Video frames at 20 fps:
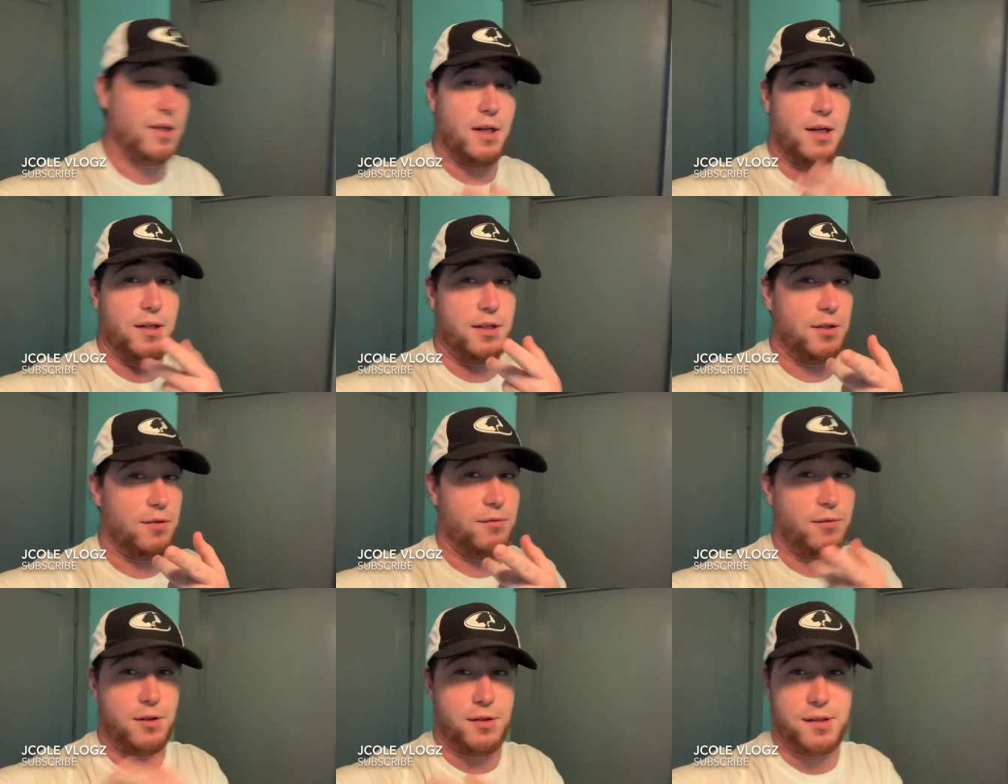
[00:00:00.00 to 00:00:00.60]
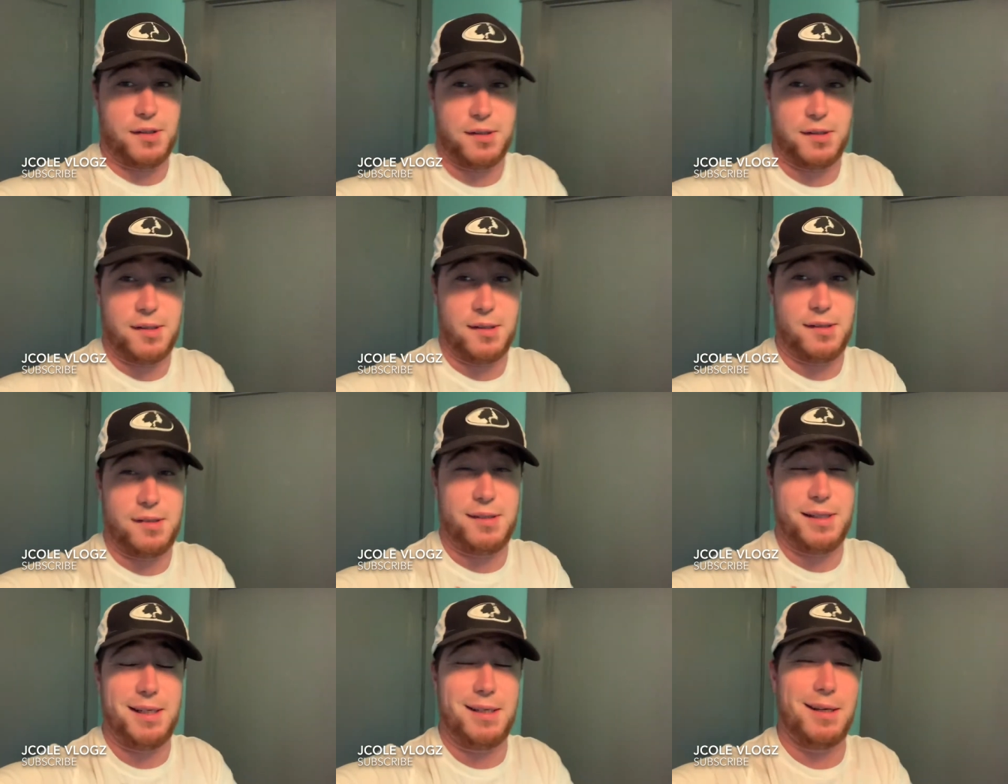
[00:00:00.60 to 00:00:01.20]
Uh, University of
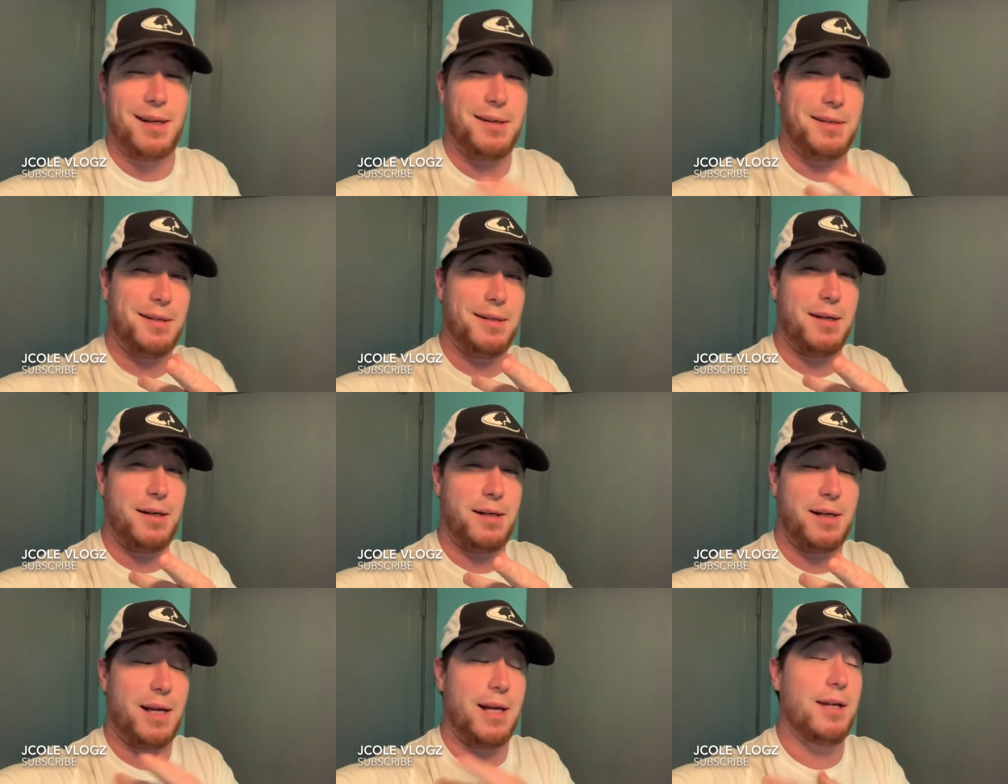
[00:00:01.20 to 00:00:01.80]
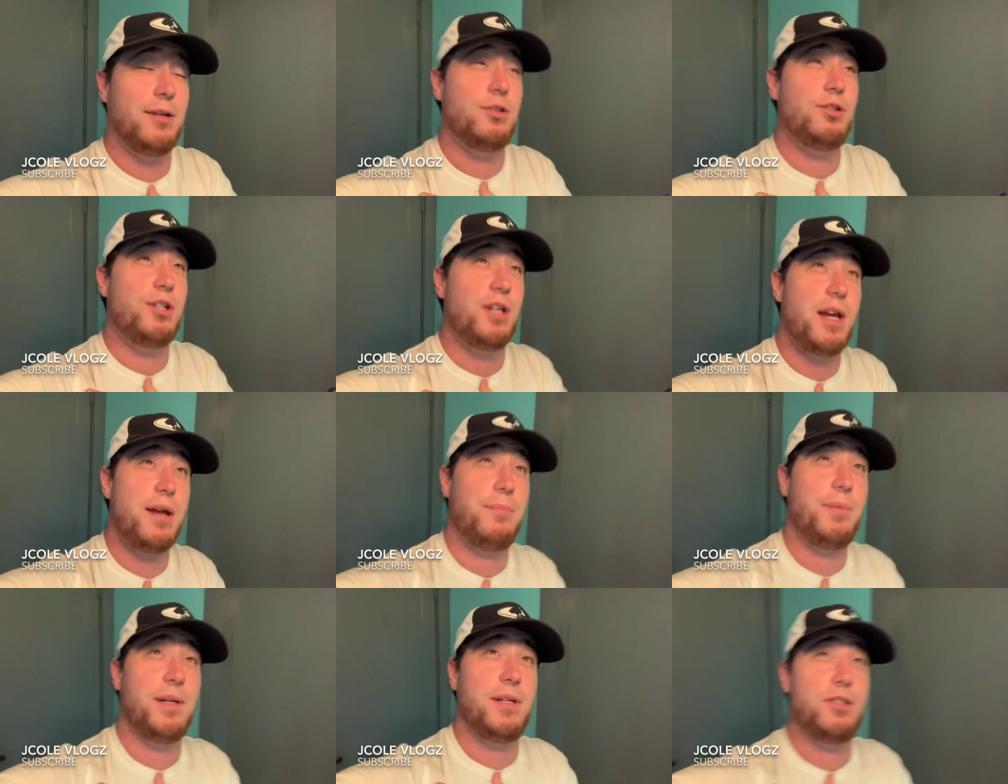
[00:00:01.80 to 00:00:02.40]
Tennessee, 1998
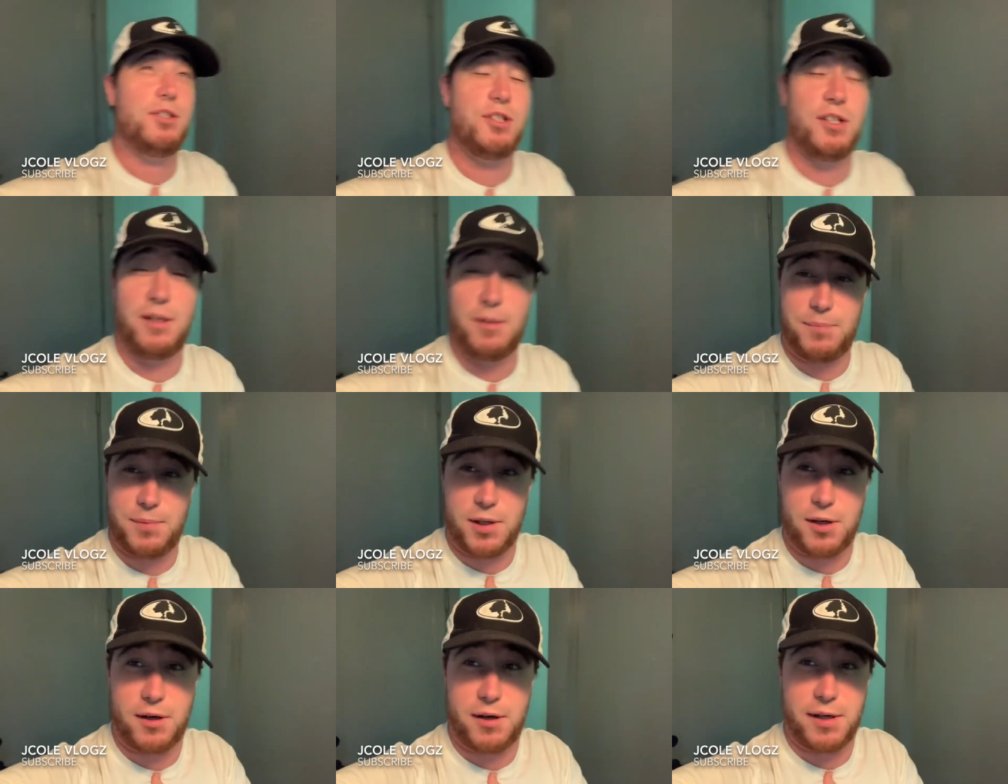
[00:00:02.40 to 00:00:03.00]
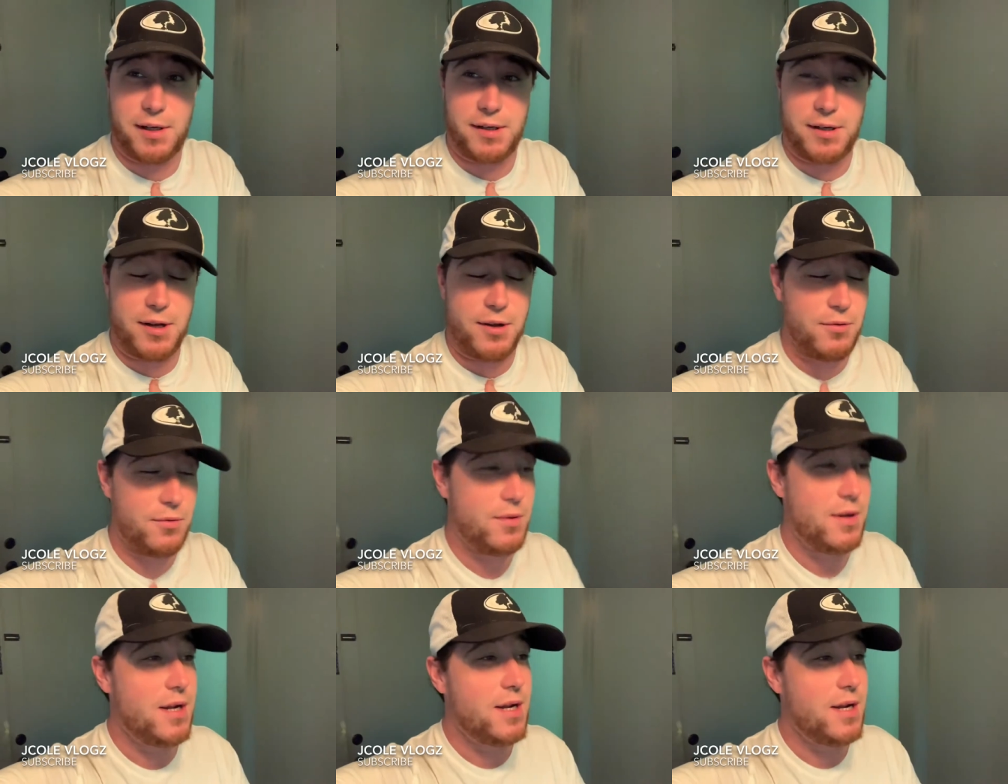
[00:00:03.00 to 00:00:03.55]
championship. You already know.